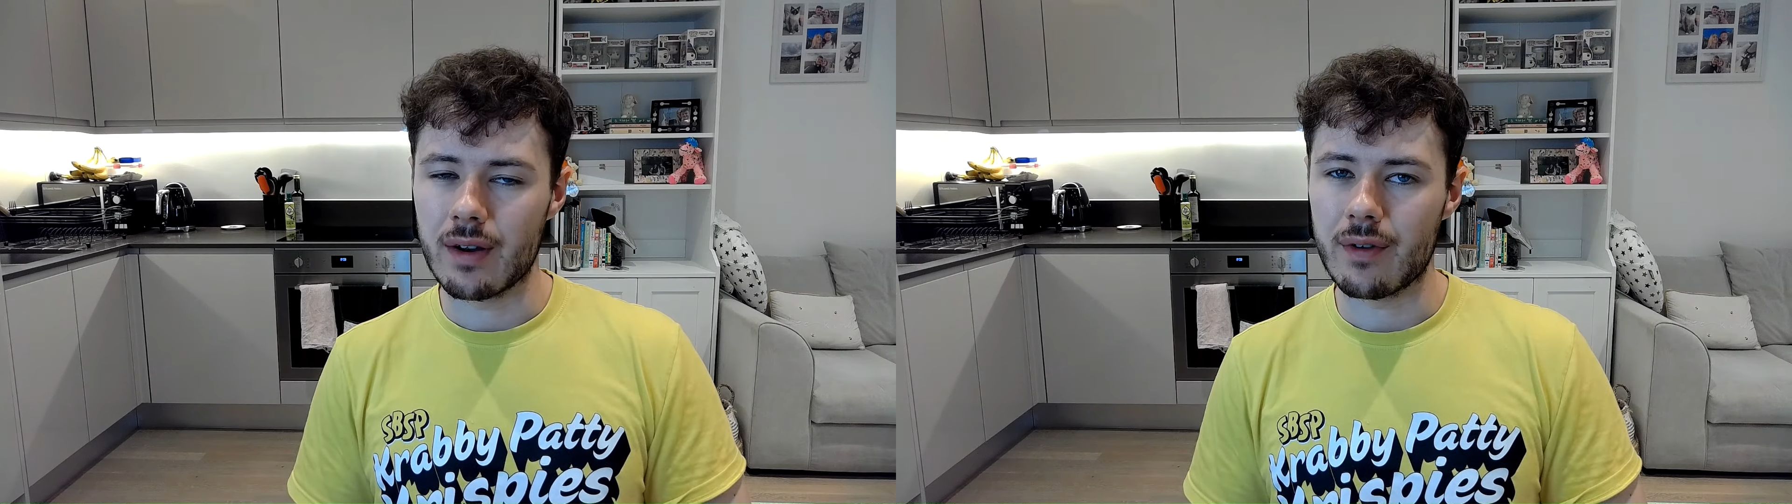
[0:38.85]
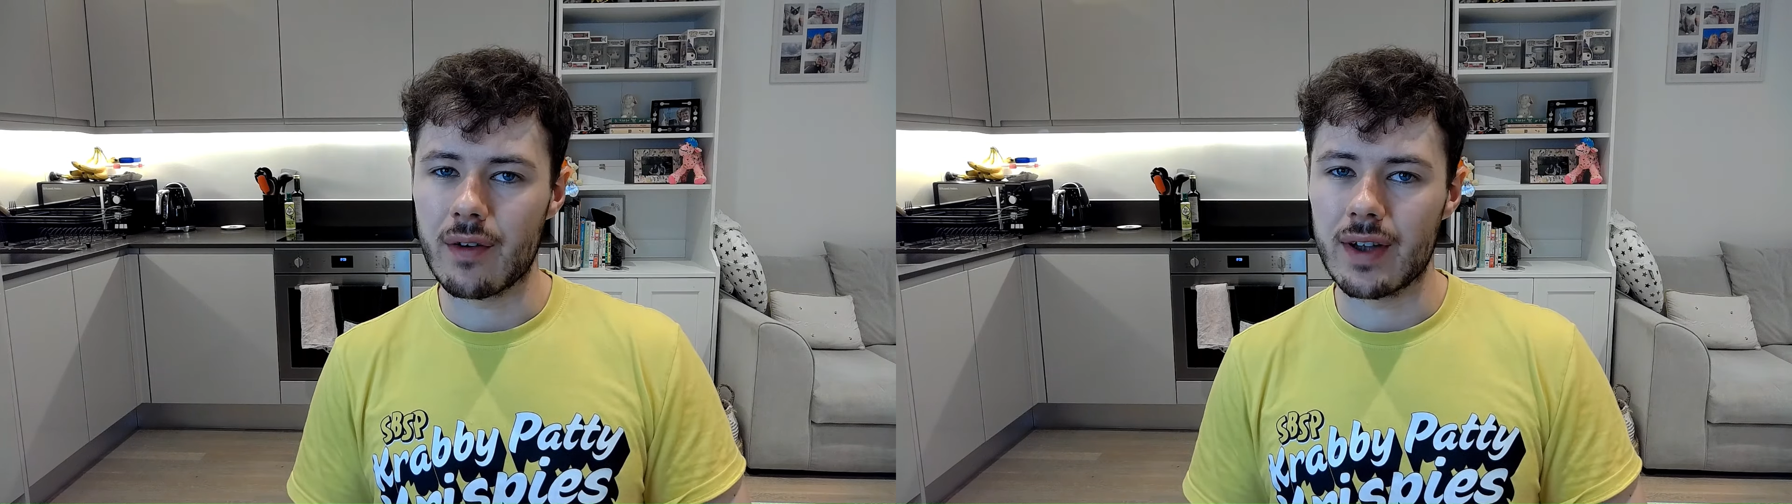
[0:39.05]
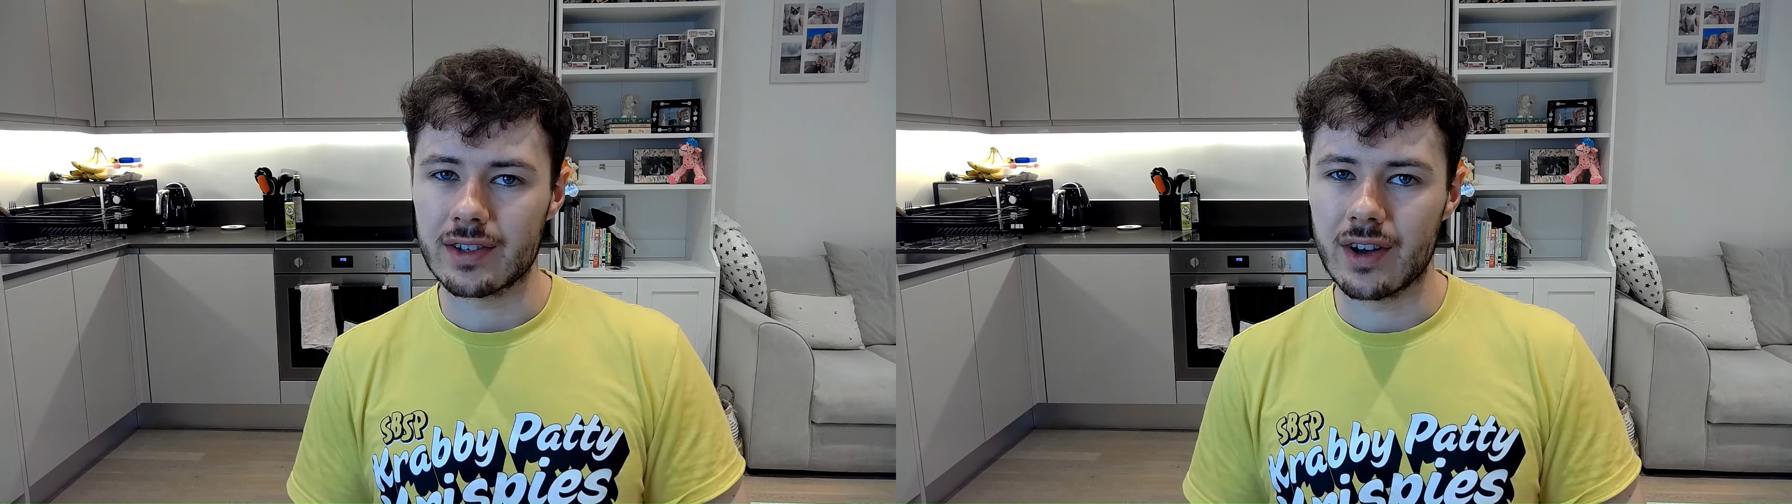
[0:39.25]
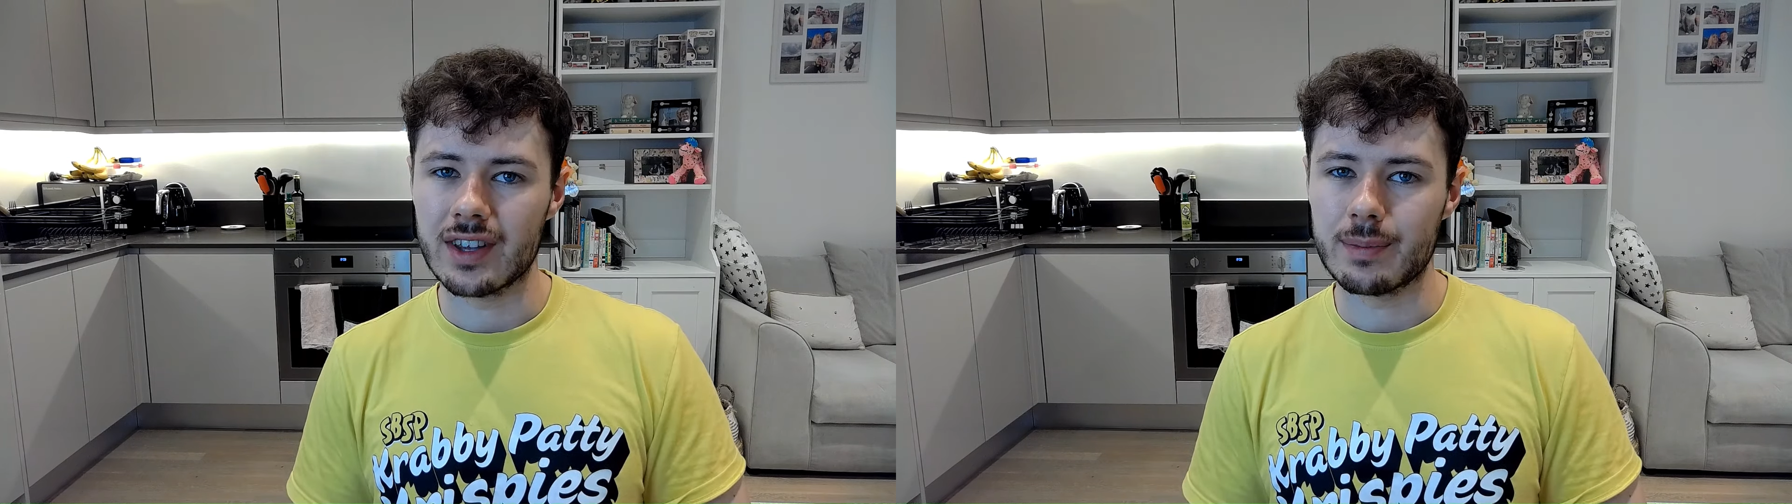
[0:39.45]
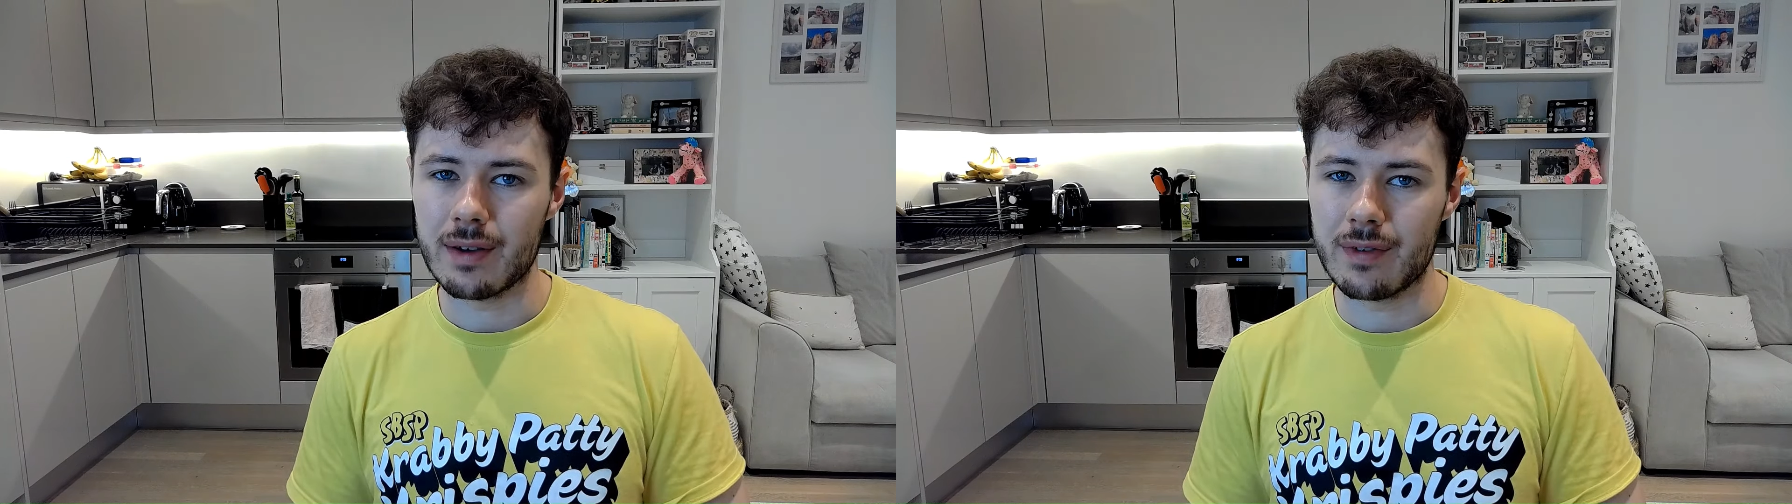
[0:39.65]
very exciting
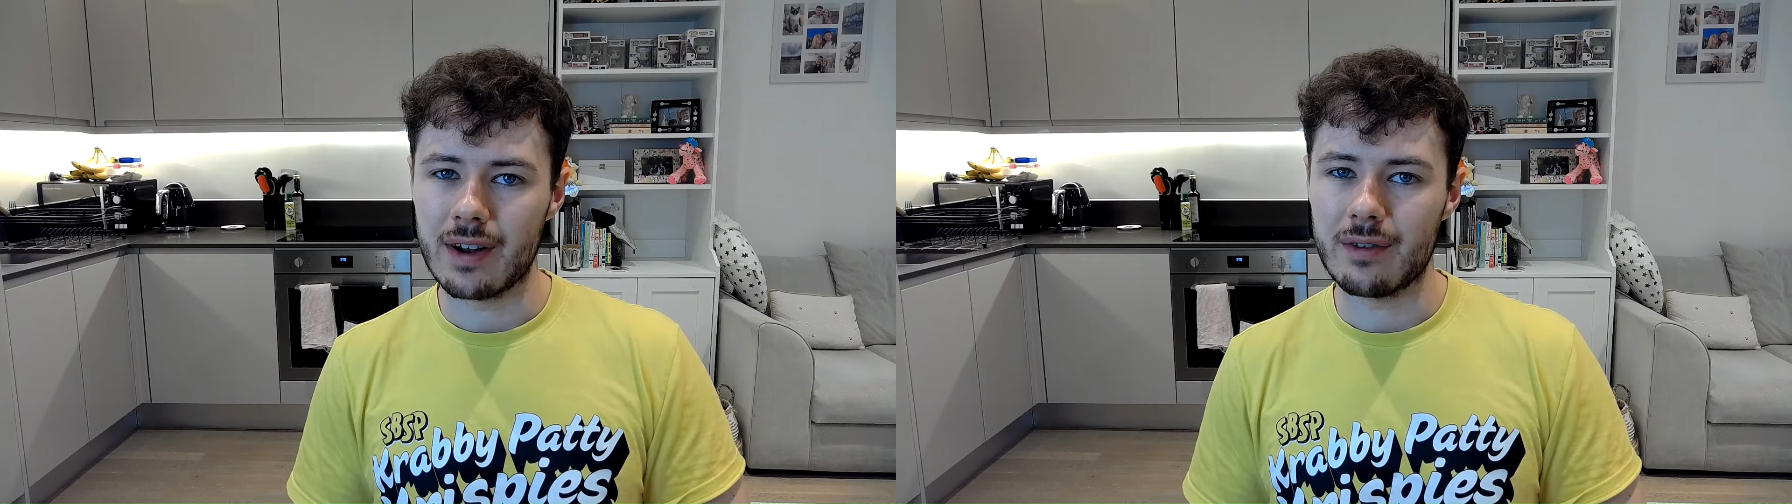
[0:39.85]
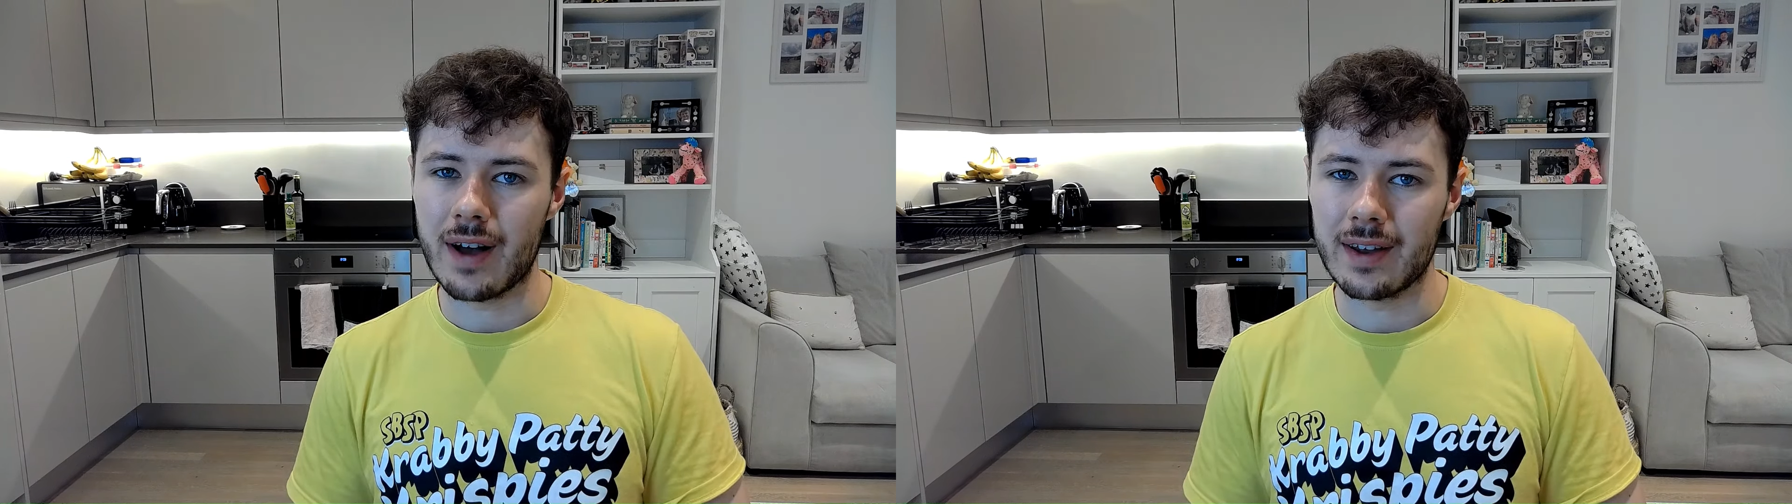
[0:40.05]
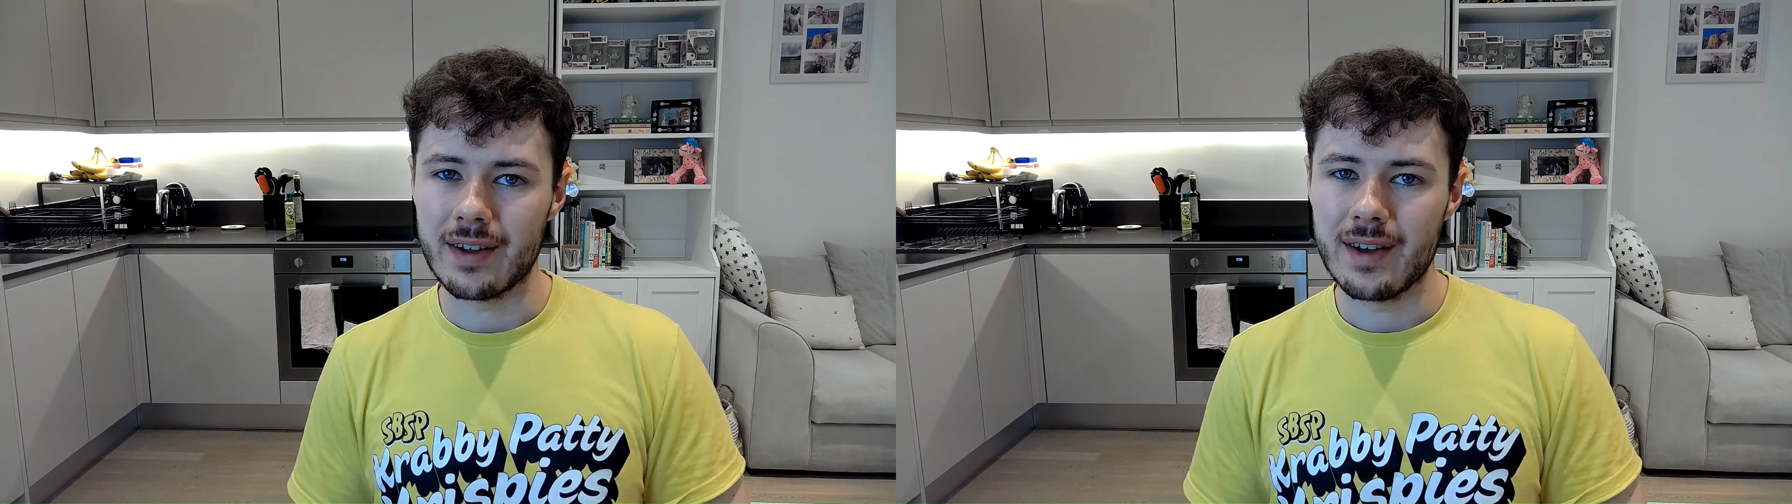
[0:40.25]
to be a Villa fan